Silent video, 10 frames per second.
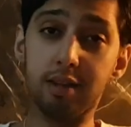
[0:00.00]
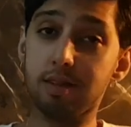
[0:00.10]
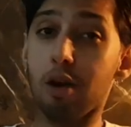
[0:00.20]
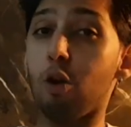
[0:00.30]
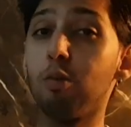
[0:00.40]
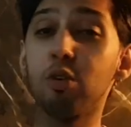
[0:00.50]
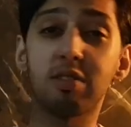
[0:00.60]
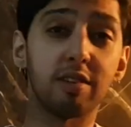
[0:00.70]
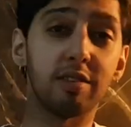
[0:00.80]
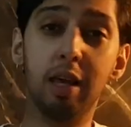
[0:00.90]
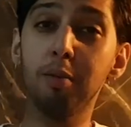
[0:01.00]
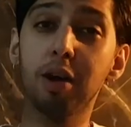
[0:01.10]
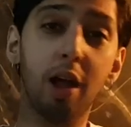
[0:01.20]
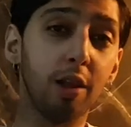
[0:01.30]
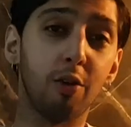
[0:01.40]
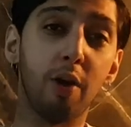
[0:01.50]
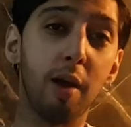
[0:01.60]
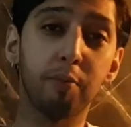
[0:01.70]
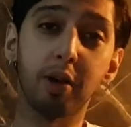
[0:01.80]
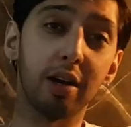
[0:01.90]
it's got almost the same colored
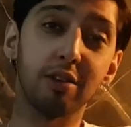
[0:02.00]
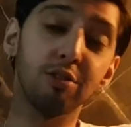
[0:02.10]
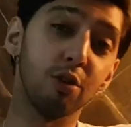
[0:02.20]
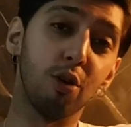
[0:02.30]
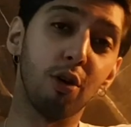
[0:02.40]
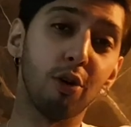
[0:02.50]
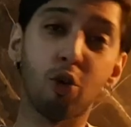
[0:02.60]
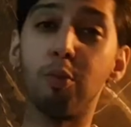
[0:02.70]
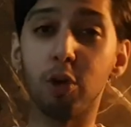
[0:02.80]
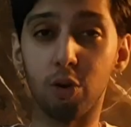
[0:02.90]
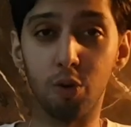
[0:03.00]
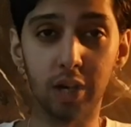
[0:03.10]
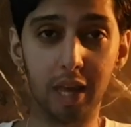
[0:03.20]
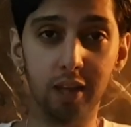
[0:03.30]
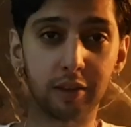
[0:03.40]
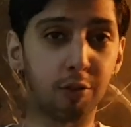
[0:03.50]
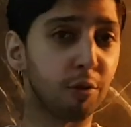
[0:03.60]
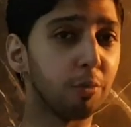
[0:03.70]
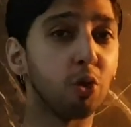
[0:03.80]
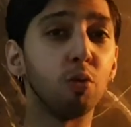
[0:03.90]
wrapper as your Romeo
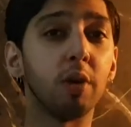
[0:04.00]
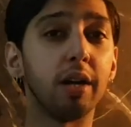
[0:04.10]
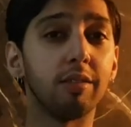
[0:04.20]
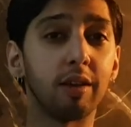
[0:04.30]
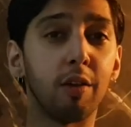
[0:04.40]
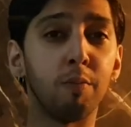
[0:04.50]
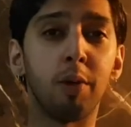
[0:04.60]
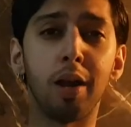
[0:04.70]
Julieta from Cuba itself,